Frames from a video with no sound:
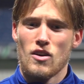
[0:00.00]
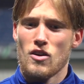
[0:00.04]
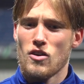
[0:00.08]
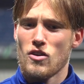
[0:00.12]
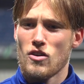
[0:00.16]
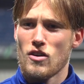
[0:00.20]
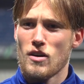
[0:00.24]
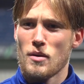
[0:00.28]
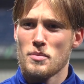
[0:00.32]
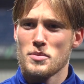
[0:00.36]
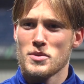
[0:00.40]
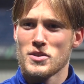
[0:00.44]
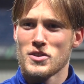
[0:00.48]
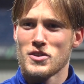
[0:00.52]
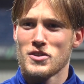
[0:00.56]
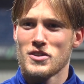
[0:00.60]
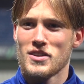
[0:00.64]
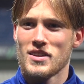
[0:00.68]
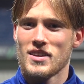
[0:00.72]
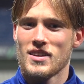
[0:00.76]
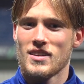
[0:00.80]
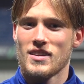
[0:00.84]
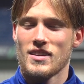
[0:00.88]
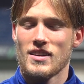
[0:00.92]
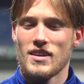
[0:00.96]
Oh,
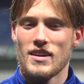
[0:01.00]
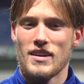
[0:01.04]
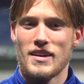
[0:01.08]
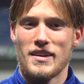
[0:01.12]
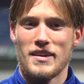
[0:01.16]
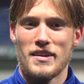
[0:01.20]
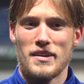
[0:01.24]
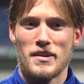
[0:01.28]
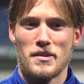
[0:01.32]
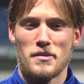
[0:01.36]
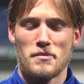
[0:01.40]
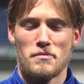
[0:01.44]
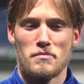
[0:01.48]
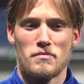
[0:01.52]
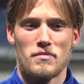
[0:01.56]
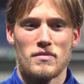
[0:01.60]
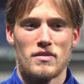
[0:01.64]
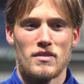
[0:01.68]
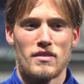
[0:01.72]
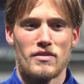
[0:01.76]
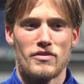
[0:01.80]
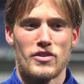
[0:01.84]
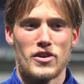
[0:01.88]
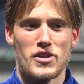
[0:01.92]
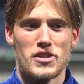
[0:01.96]
absolutely. The
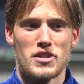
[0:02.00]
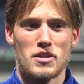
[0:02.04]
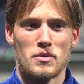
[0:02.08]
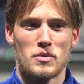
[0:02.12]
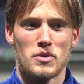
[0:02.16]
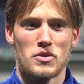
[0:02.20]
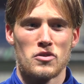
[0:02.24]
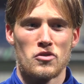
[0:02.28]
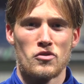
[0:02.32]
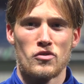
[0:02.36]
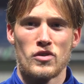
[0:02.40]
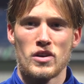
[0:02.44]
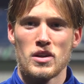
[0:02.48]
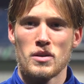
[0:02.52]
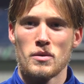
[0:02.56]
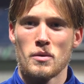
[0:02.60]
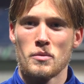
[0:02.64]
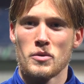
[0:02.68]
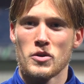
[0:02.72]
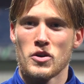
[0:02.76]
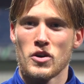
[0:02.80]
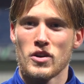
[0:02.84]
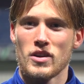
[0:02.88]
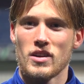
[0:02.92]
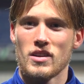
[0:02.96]
first thing we've done really when
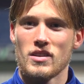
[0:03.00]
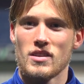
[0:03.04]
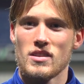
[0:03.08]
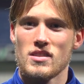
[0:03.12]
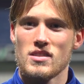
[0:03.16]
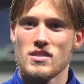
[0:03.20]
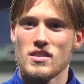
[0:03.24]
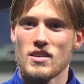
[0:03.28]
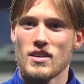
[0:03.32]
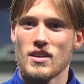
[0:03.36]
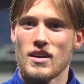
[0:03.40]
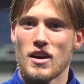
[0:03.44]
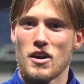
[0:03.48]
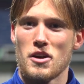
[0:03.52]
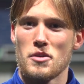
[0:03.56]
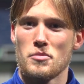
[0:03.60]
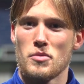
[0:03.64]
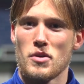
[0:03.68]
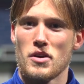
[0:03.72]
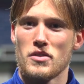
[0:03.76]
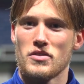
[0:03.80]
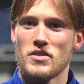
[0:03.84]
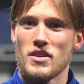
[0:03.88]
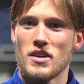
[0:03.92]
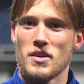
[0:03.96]
we got in is saying happy
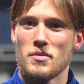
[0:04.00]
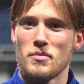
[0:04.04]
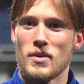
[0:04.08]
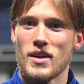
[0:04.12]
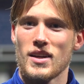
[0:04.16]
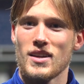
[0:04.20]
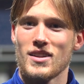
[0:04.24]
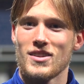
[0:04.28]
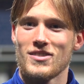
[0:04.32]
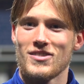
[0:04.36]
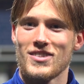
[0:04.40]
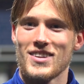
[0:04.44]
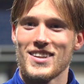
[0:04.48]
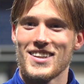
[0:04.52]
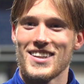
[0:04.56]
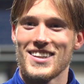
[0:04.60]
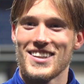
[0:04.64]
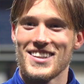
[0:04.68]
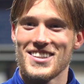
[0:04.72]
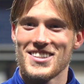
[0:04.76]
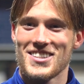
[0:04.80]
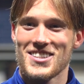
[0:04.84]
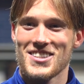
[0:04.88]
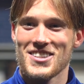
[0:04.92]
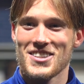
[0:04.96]
birthday to Michael. Really,
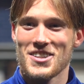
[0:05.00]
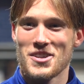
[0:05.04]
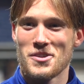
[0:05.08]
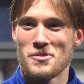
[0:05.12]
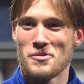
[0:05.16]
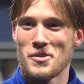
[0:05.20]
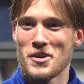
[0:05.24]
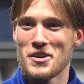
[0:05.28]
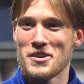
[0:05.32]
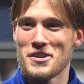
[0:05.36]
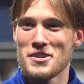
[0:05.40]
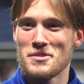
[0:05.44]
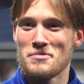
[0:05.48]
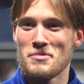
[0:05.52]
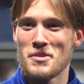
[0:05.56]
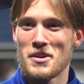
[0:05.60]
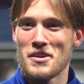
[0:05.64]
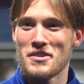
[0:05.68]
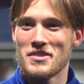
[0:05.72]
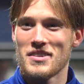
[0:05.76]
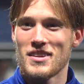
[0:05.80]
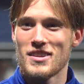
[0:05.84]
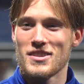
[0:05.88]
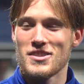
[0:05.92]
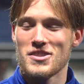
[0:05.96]
he's come on his
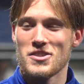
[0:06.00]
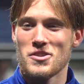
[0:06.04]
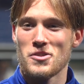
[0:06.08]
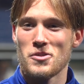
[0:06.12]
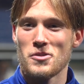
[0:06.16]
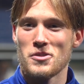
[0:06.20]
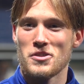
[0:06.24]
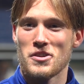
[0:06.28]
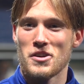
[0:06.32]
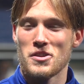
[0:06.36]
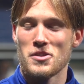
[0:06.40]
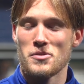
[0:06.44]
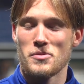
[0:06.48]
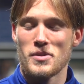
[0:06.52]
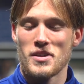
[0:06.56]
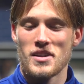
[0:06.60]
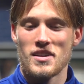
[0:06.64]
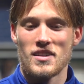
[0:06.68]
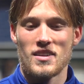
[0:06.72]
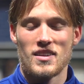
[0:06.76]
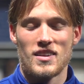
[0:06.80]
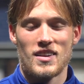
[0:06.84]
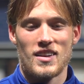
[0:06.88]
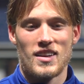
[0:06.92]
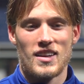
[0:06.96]
birthday and scored, got the
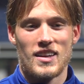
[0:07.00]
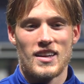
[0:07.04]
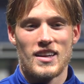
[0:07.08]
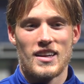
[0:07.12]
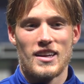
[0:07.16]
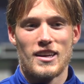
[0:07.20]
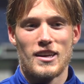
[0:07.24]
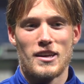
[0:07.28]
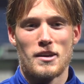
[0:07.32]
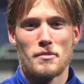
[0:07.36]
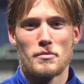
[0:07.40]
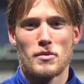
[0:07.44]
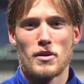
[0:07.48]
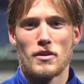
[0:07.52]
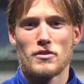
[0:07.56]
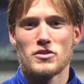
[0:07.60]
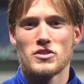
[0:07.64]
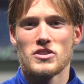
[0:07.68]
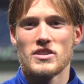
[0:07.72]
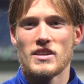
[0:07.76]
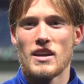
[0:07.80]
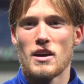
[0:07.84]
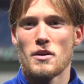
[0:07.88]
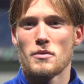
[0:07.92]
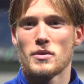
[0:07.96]
winner. But
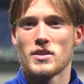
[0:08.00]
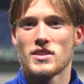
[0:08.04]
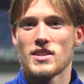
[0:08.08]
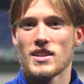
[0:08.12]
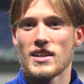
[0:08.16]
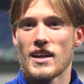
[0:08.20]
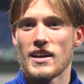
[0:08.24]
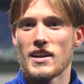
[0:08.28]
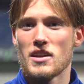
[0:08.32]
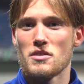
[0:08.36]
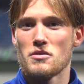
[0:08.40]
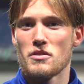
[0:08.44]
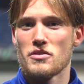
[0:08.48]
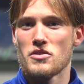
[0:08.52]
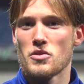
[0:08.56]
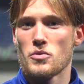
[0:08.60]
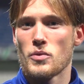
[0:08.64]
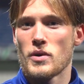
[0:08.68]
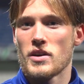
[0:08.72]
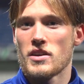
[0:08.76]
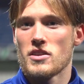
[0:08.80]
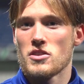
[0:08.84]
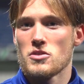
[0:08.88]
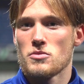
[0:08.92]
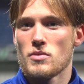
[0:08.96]
obviously, yeah, we're delighted with the
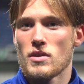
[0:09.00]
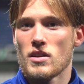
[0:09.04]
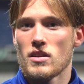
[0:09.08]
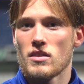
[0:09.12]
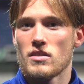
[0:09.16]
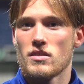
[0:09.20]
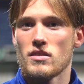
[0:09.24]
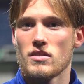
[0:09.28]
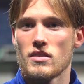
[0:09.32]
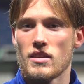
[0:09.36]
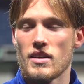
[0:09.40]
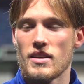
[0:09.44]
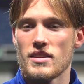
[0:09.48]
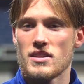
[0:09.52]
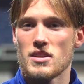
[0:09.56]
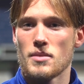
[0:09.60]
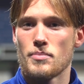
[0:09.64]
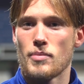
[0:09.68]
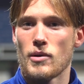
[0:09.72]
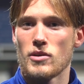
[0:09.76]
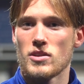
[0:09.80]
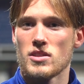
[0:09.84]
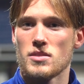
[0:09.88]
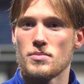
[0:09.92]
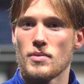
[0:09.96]
win as well, to
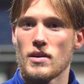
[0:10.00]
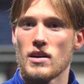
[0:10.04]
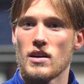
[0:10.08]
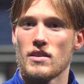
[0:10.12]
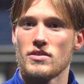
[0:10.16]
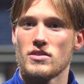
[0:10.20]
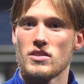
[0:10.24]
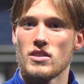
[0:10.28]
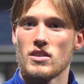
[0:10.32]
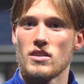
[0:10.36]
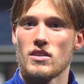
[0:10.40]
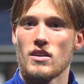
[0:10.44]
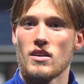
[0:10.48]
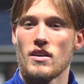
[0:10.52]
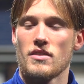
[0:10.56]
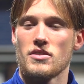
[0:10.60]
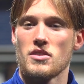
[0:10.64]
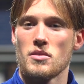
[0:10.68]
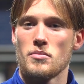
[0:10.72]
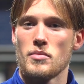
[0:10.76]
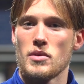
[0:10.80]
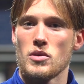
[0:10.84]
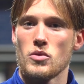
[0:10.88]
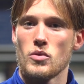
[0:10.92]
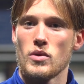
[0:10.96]
bounce back
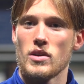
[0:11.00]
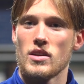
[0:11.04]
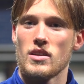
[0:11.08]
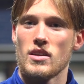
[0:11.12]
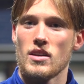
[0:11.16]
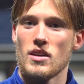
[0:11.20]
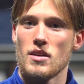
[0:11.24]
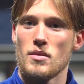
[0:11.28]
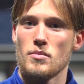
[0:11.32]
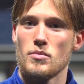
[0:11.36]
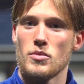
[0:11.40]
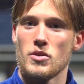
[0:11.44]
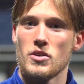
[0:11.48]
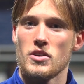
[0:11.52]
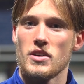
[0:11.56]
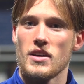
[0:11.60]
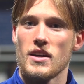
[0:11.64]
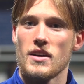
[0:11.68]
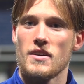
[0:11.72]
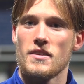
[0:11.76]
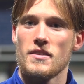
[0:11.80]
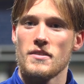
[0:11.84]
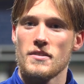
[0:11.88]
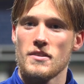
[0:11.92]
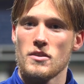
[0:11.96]
after midweek game. But
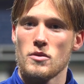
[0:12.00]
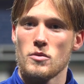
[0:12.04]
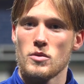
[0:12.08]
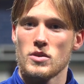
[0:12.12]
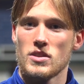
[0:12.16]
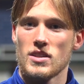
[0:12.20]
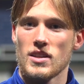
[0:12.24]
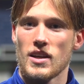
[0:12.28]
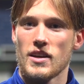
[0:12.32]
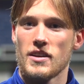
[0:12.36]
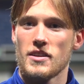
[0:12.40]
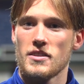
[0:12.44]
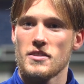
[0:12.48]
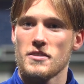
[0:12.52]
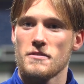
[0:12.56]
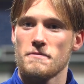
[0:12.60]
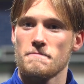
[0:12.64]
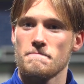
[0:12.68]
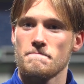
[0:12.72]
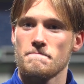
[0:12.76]
yeah, delighted.